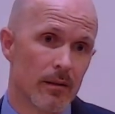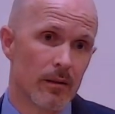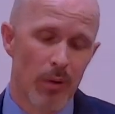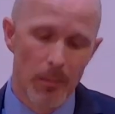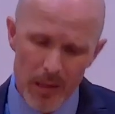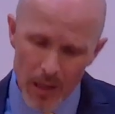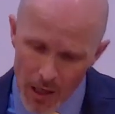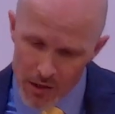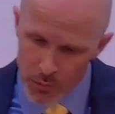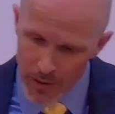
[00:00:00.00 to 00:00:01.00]
But
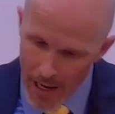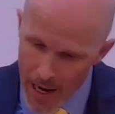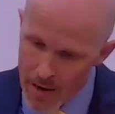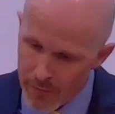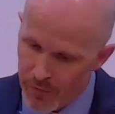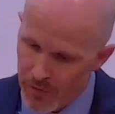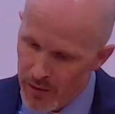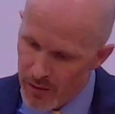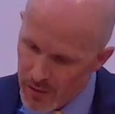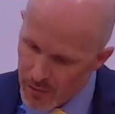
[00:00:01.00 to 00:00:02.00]
because we have
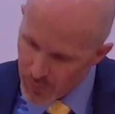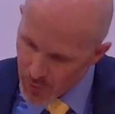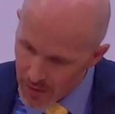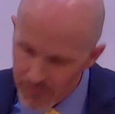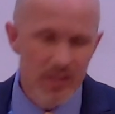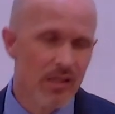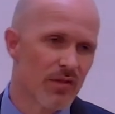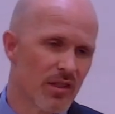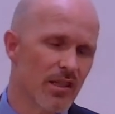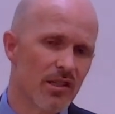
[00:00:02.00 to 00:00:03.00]
the, the forgiveness of
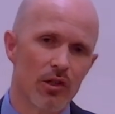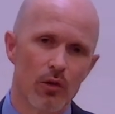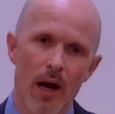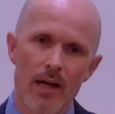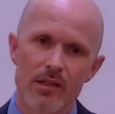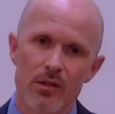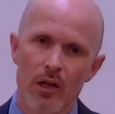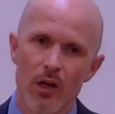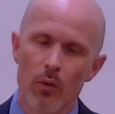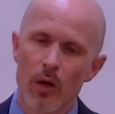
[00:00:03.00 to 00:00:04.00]
sins in Christ,
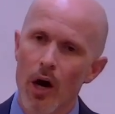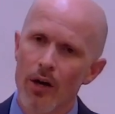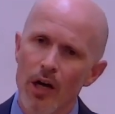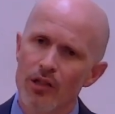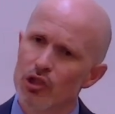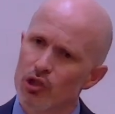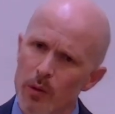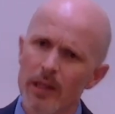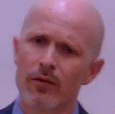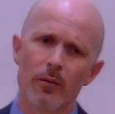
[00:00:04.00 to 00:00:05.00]
we ought not to
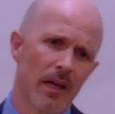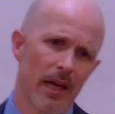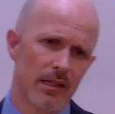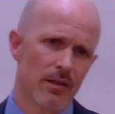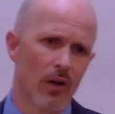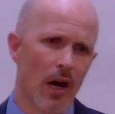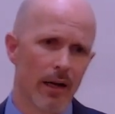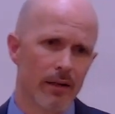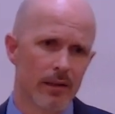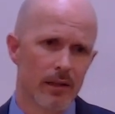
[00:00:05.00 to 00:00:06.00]
shrink from the gaze of
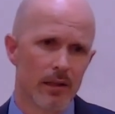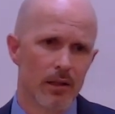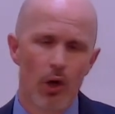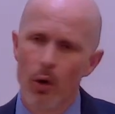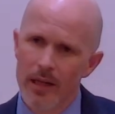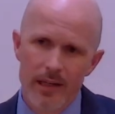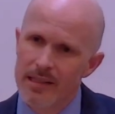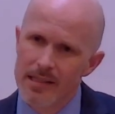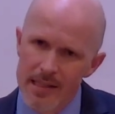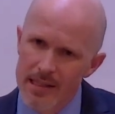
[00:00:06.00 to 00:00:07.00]
God knowing that He
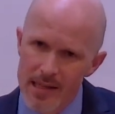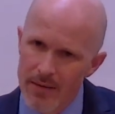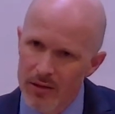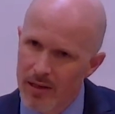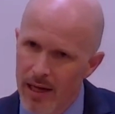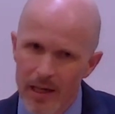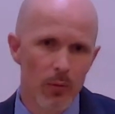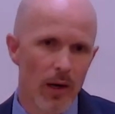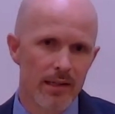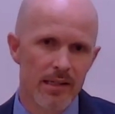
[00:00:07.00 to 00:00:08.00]
sees everything
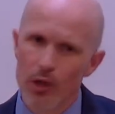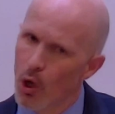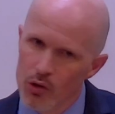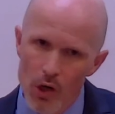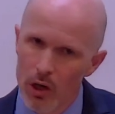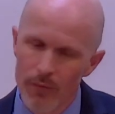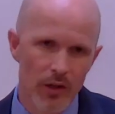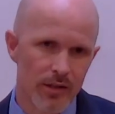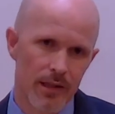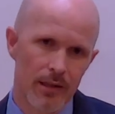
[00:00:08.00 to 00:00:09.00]
anyways. He knows all of our
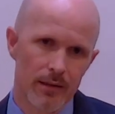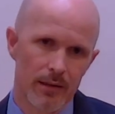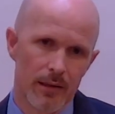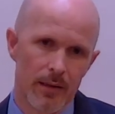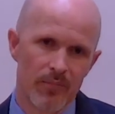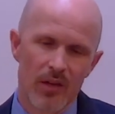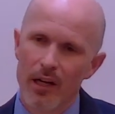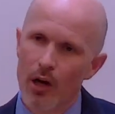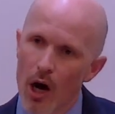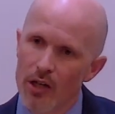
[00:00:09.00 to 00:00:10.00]
sin, that
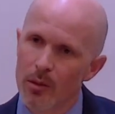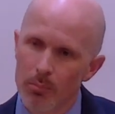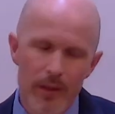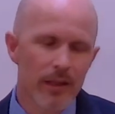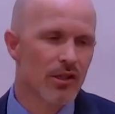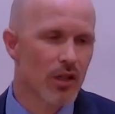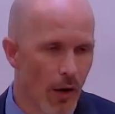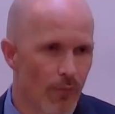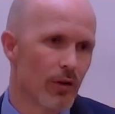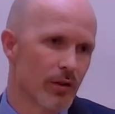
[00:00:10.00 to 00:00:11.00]
it ought to bring us
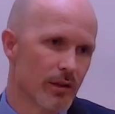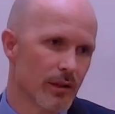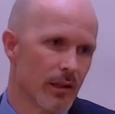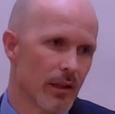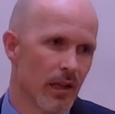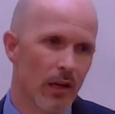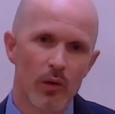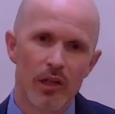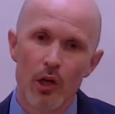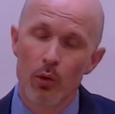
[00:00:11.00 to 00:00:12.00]
comfort, that
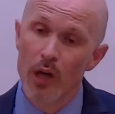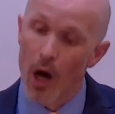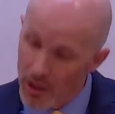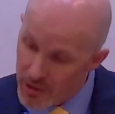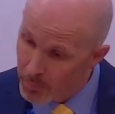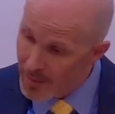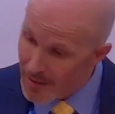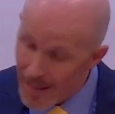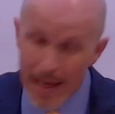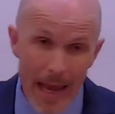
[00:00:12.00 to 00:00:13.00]
we, we ought to be
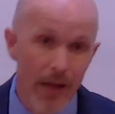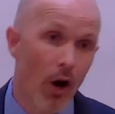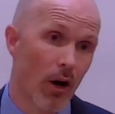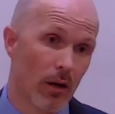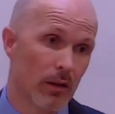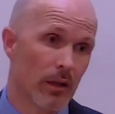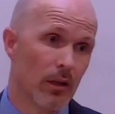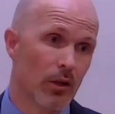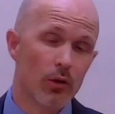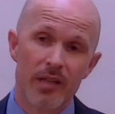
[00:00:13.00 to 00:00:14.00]
like Hagar,
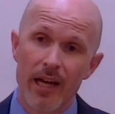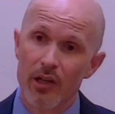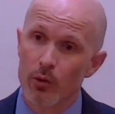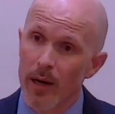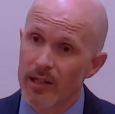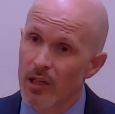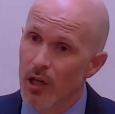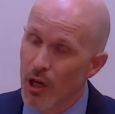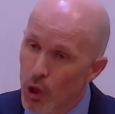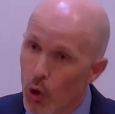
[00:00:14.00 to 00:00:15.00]
who take great
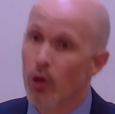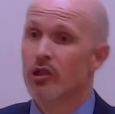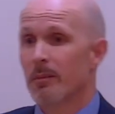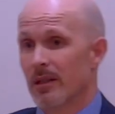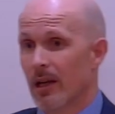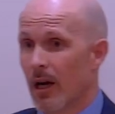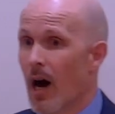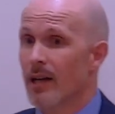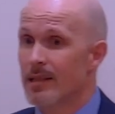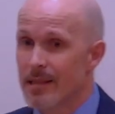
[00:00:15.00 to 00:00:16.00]
encouragement that
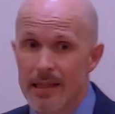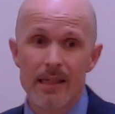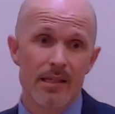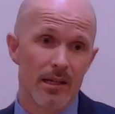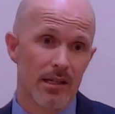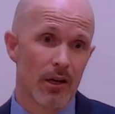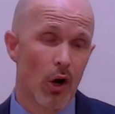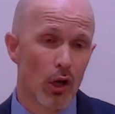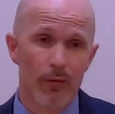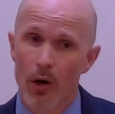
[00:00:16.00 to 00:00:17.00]
God sees us in
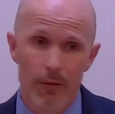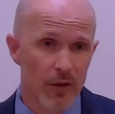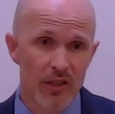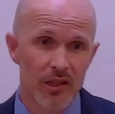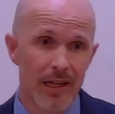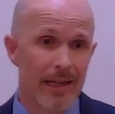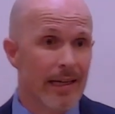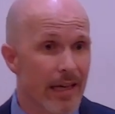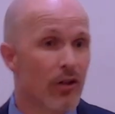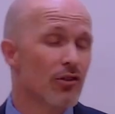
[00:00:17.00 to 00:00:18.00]
all of our affliction, that He
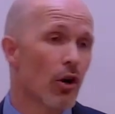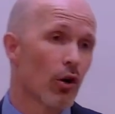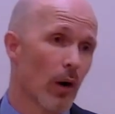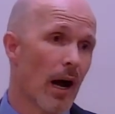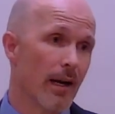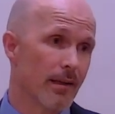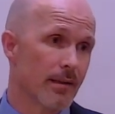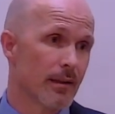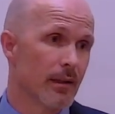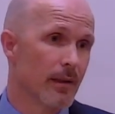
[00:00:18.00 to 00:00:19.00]
hears our cries,
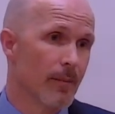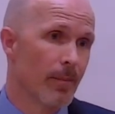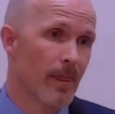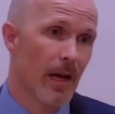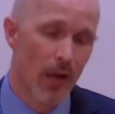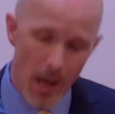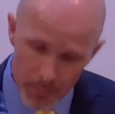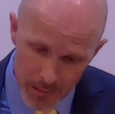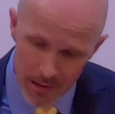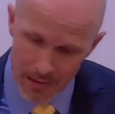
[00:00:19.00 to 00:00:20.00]
and not
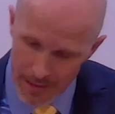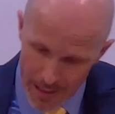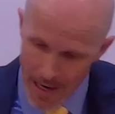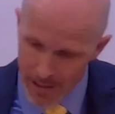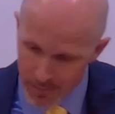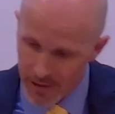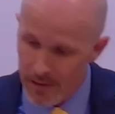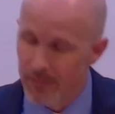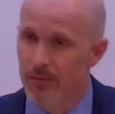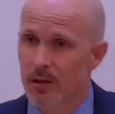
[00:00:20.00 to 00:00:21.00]
be like Adam and
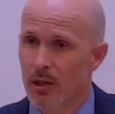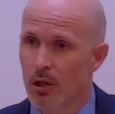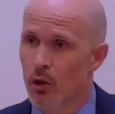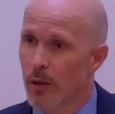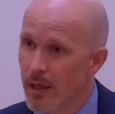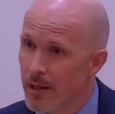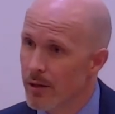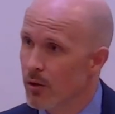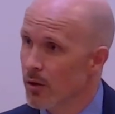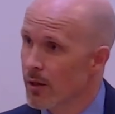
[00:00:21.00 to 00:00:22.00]
Eve, who hid
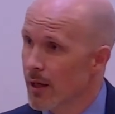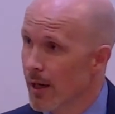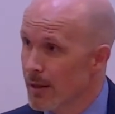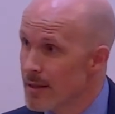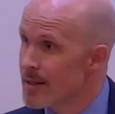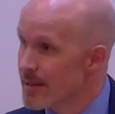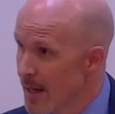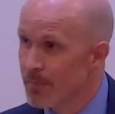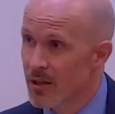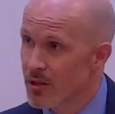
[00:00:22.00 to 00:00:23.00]
or at least
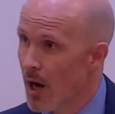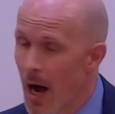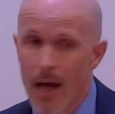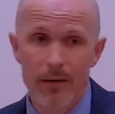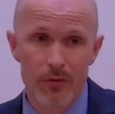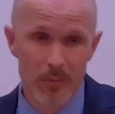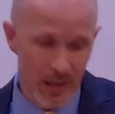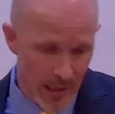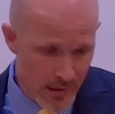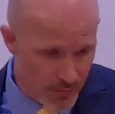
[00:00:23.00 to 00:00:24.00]
attempted to hide from the
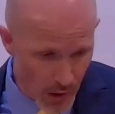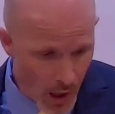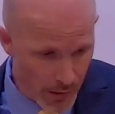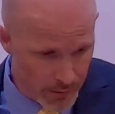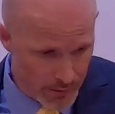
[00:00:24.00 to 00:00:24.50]
gaze of God.